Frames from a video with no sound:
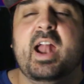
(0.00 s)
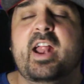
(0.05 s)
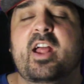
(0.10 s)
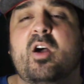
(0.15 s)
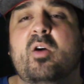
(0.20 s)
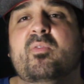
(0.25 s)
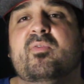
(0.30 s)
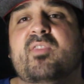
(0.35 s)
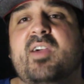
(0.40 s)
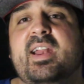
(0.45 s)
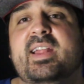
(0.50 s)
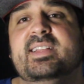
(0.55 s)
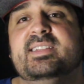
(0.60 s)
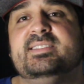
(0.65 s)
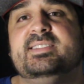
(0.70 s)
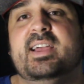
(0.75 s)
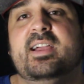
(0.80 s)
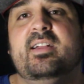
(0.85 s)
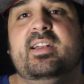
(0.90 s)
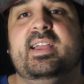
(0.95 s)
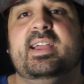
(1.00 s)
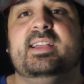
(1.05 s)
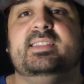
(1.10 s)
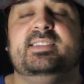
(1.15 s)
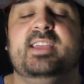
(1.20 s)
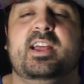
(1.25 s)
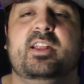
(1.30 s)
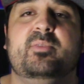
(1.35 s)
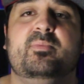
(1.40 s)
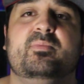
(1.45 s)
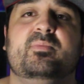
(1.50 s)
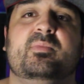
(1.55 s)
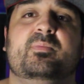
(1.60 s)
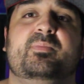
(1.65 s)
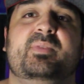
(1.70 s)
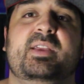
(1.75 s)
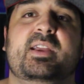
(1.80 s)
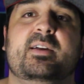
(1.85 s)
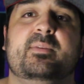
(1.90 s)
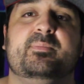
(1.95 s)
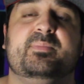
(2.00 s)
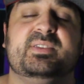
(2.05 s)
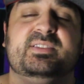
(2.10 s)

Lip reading: And I hope Friday and Saturday at 10 p.m.